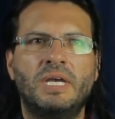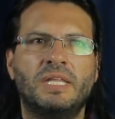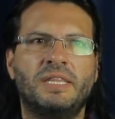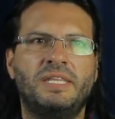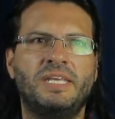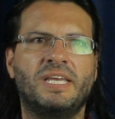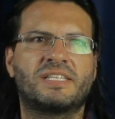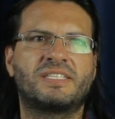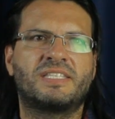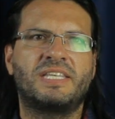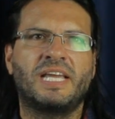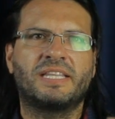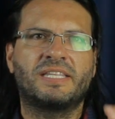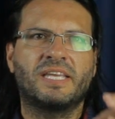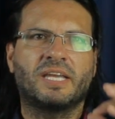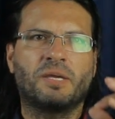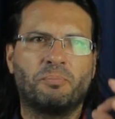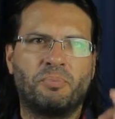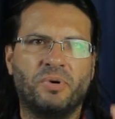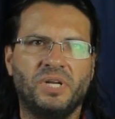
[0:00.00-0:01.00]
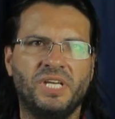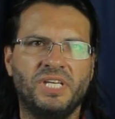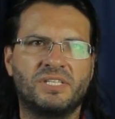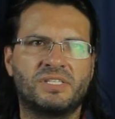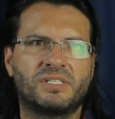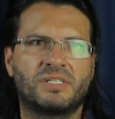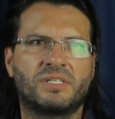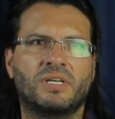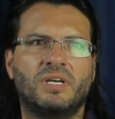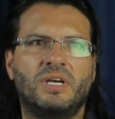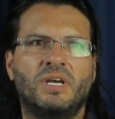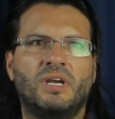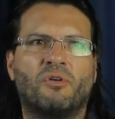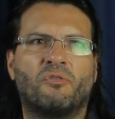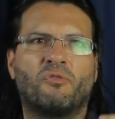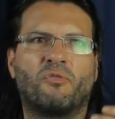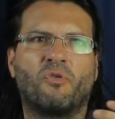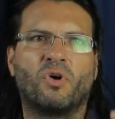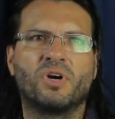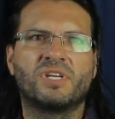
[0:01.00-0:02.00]
The ascetic priest
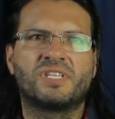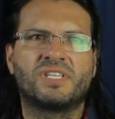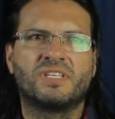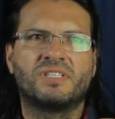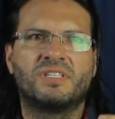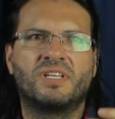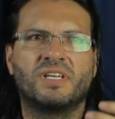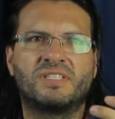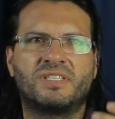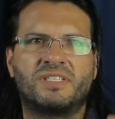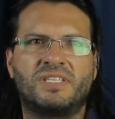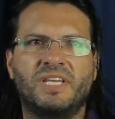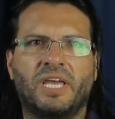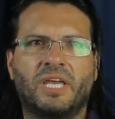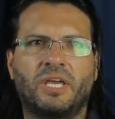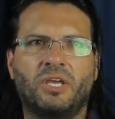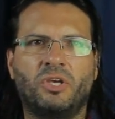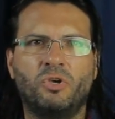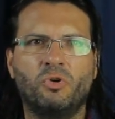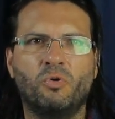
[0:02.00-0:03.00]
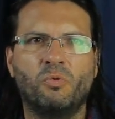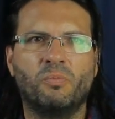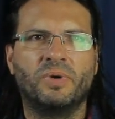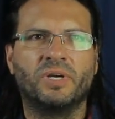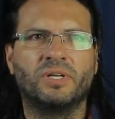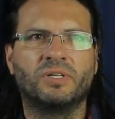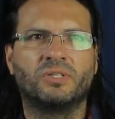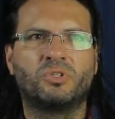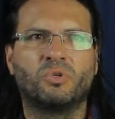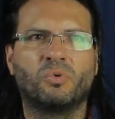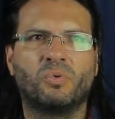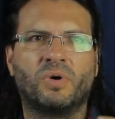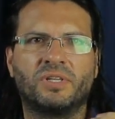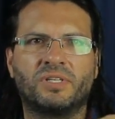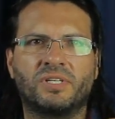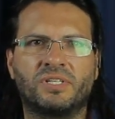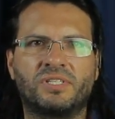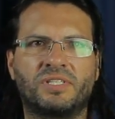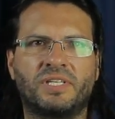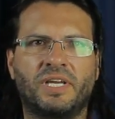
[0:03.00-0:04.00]
forces the sick human to
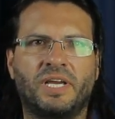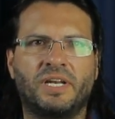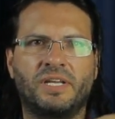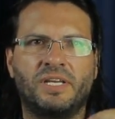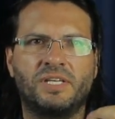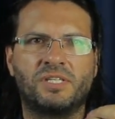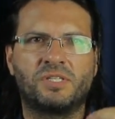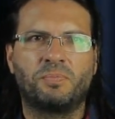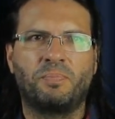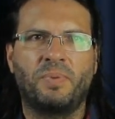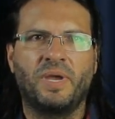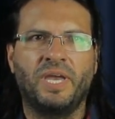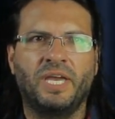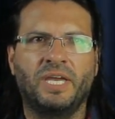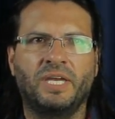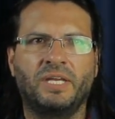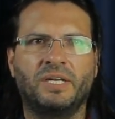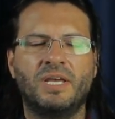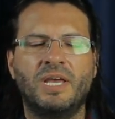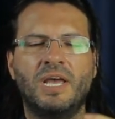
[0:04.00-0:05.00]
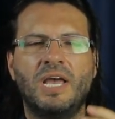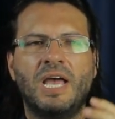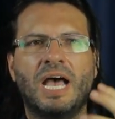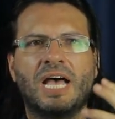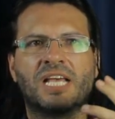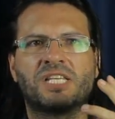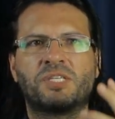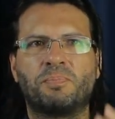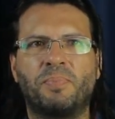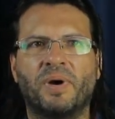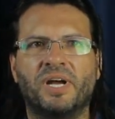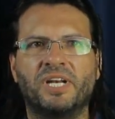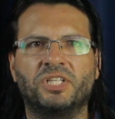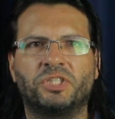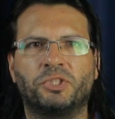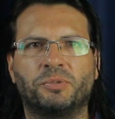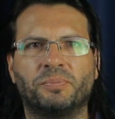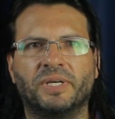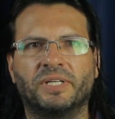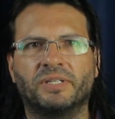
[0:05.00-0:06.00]
understand his pain as
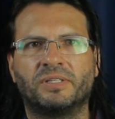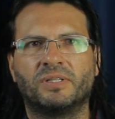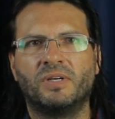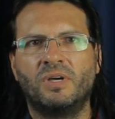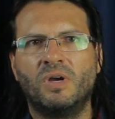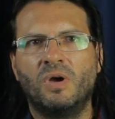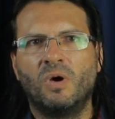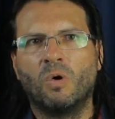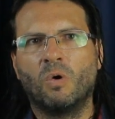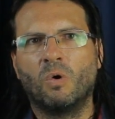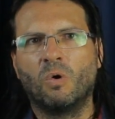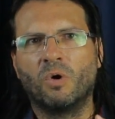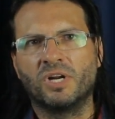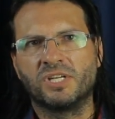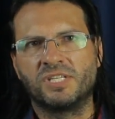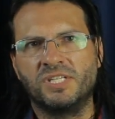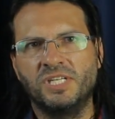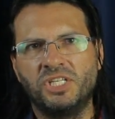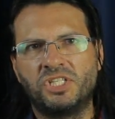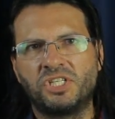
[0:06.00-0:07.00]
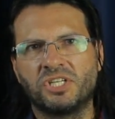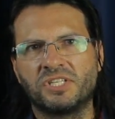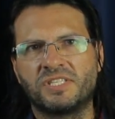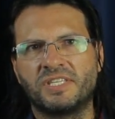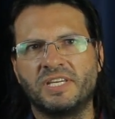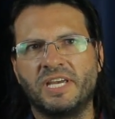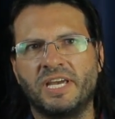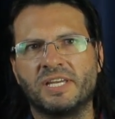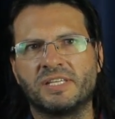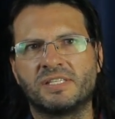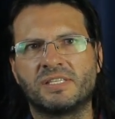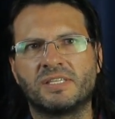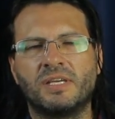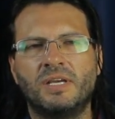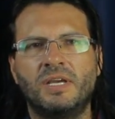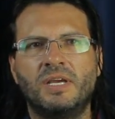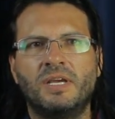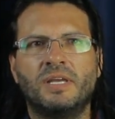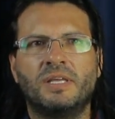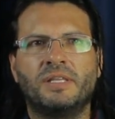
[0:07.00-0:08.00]
punishment, or as Nietzsche says,
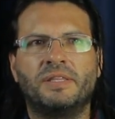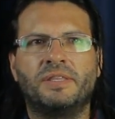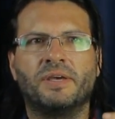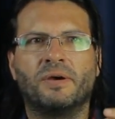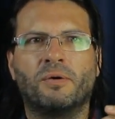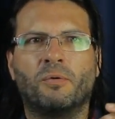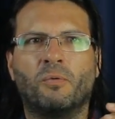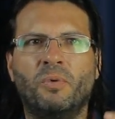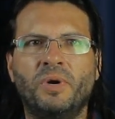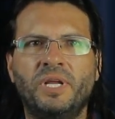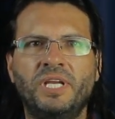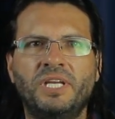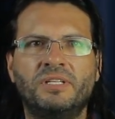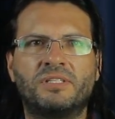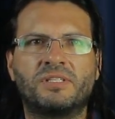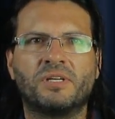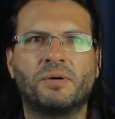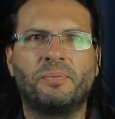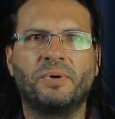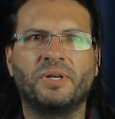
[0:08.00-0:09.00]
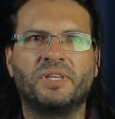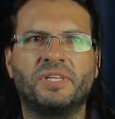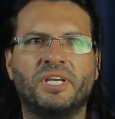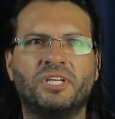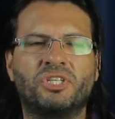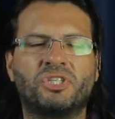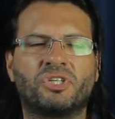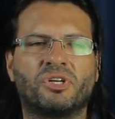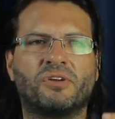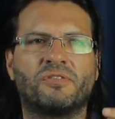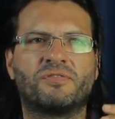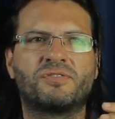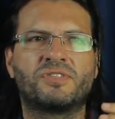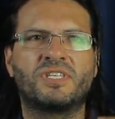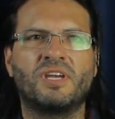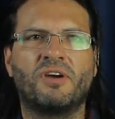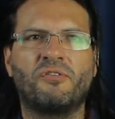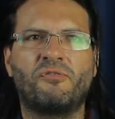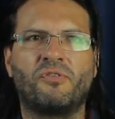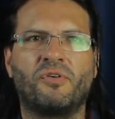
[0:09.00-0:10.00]
the reinterpretation of
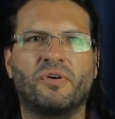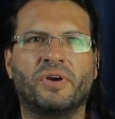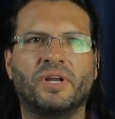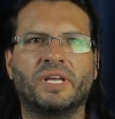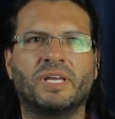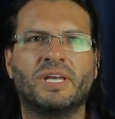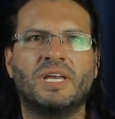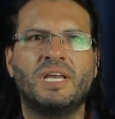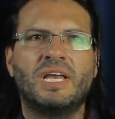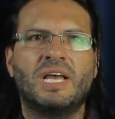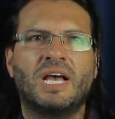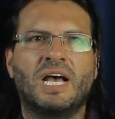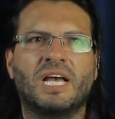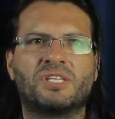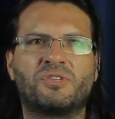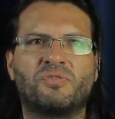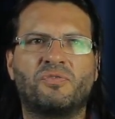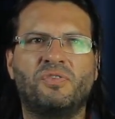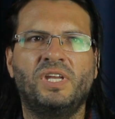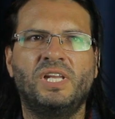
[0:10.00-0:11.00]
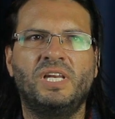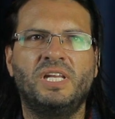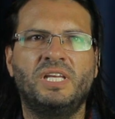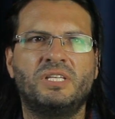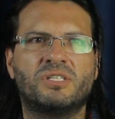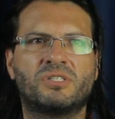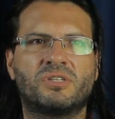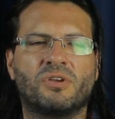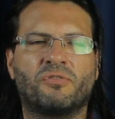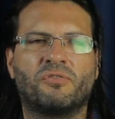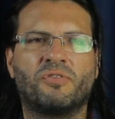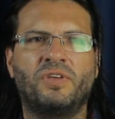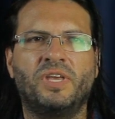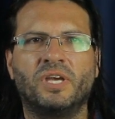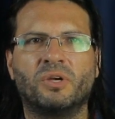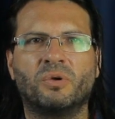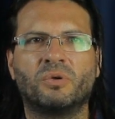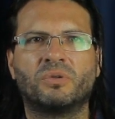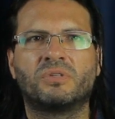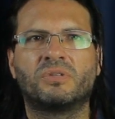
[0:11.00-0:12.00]
suffering as feelings of
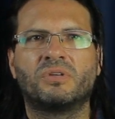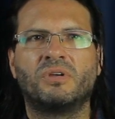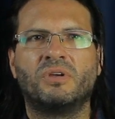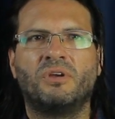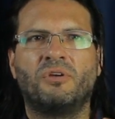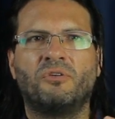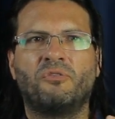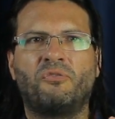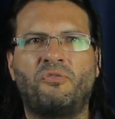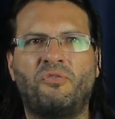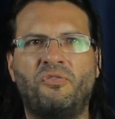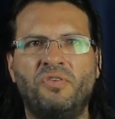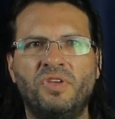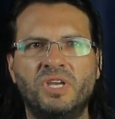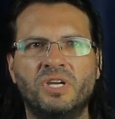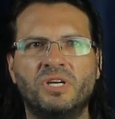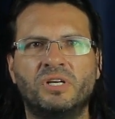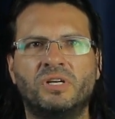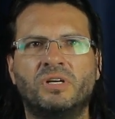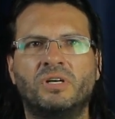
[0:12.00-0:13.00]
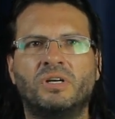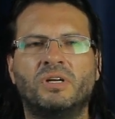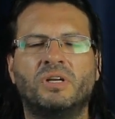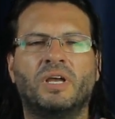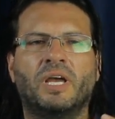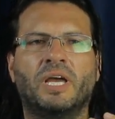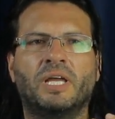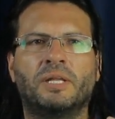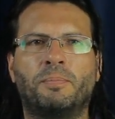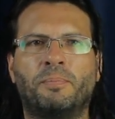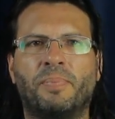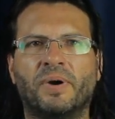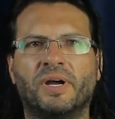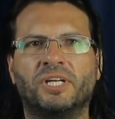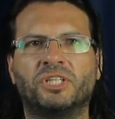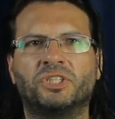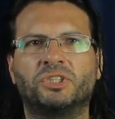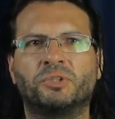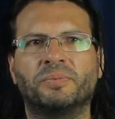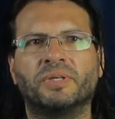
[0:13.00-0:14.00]
guilt, fear, and
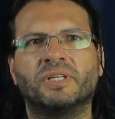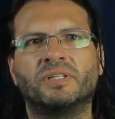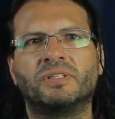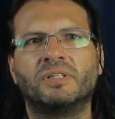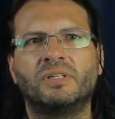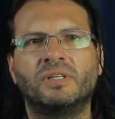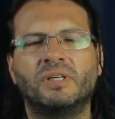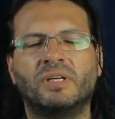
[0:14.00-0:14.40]
punishment.